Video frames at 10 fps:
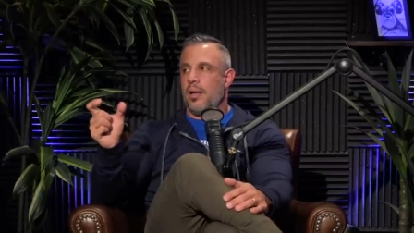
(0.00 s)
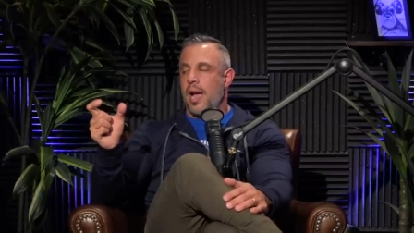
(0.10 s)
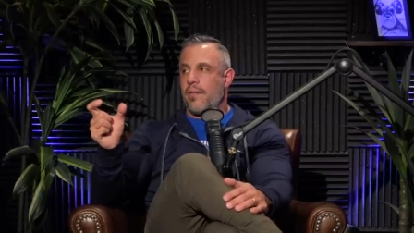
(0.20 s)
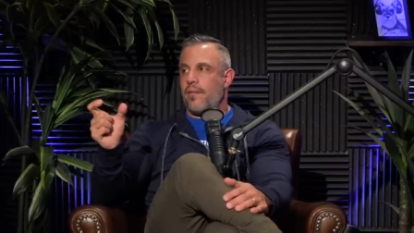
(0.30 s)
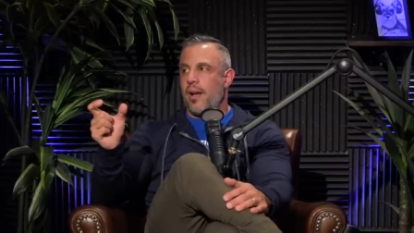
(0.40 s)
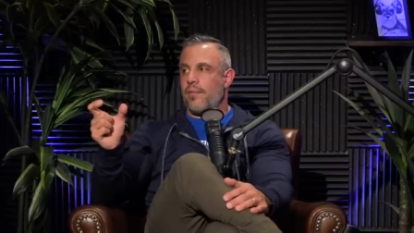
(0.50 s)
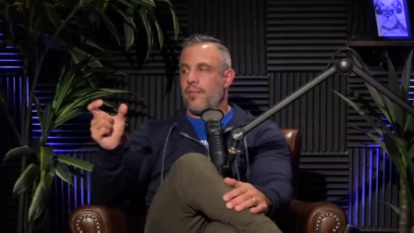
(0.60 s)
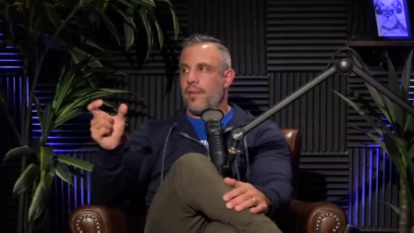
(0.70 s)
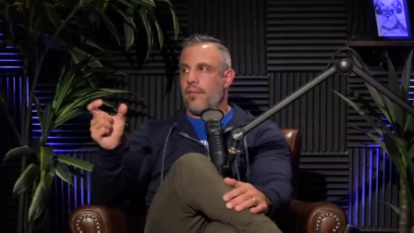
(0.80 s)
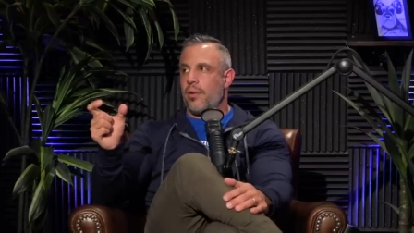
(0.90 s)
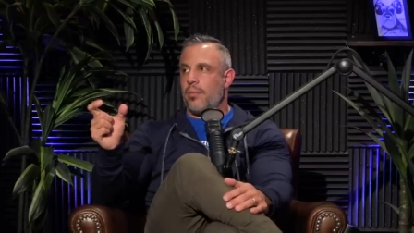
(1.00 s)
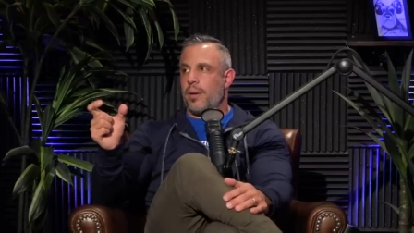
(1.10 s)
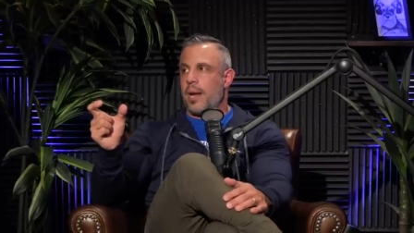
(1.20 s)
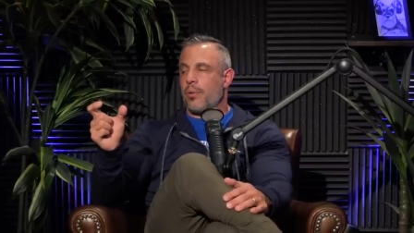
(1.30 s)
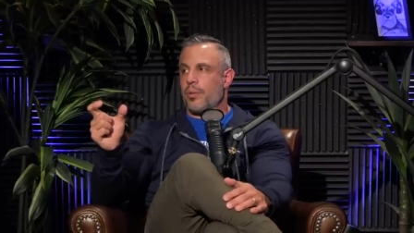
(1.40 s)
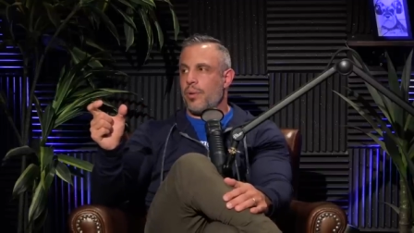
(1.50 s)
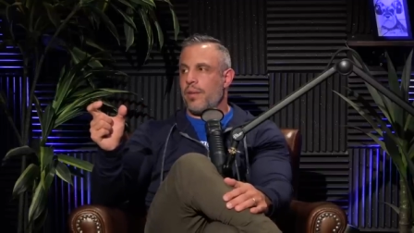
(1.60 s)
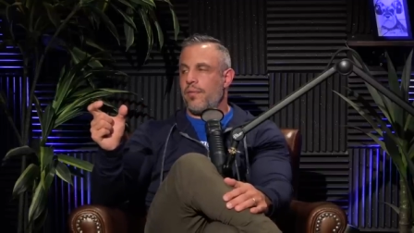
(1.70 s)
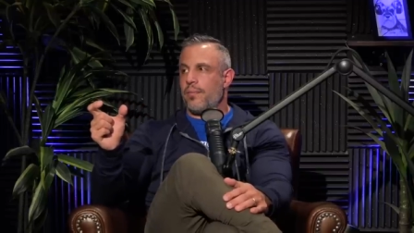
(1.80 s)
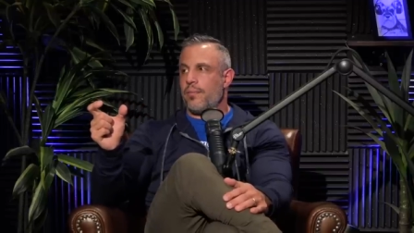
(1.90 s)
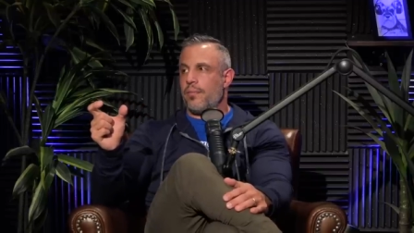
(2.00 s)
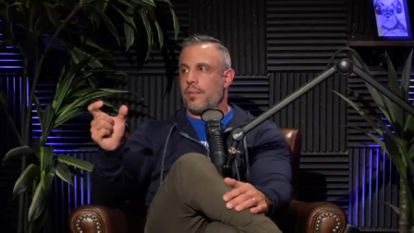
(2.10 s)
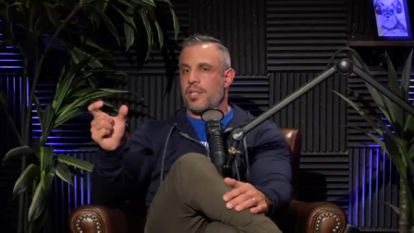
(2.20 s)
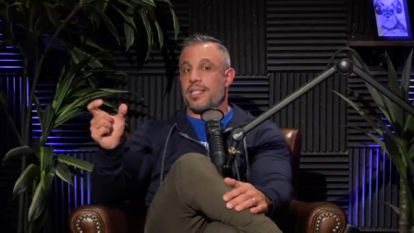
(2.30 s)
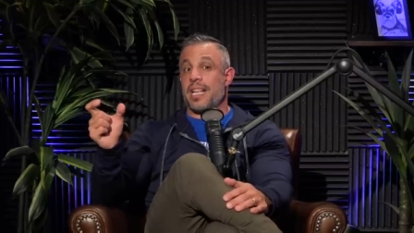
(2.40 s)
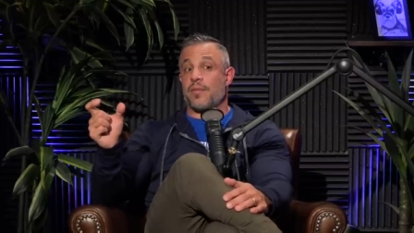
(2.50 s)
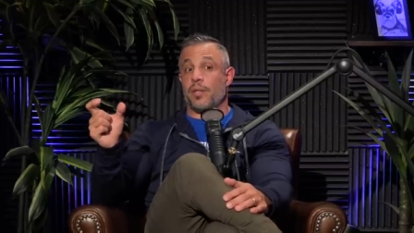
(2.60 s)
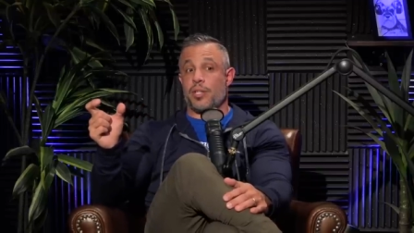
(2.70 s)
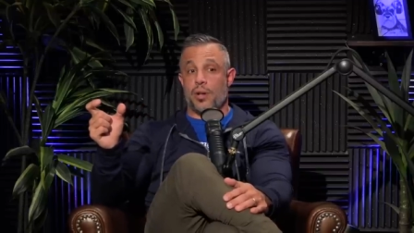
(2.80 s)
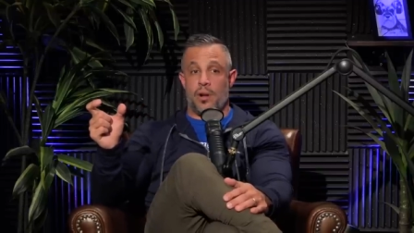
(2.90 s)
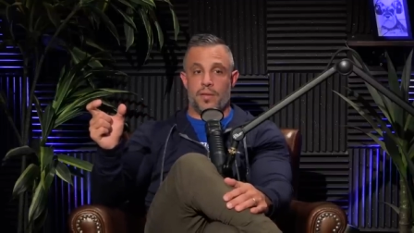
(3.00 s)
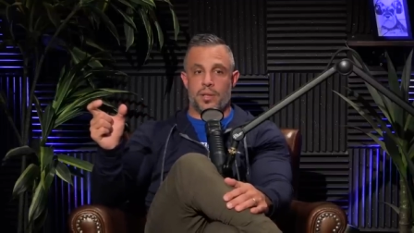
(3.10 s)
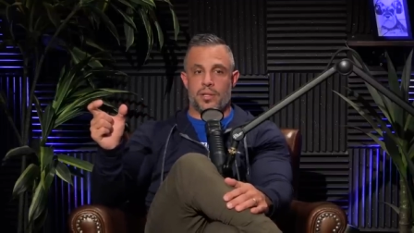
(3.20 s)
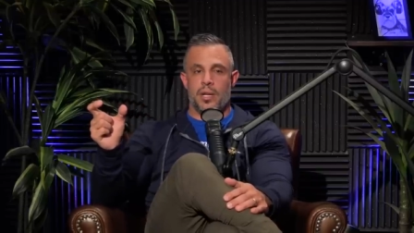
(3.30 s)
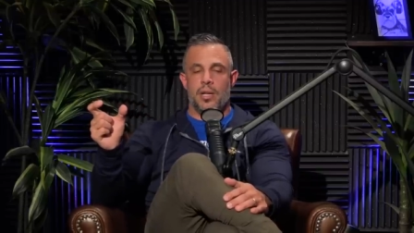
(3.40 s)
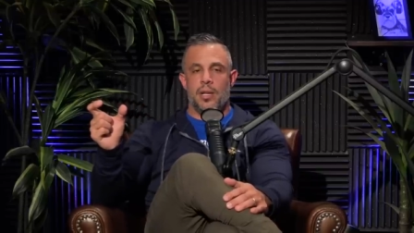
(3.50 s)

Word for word: I've, I've never been able to really successfully solve this.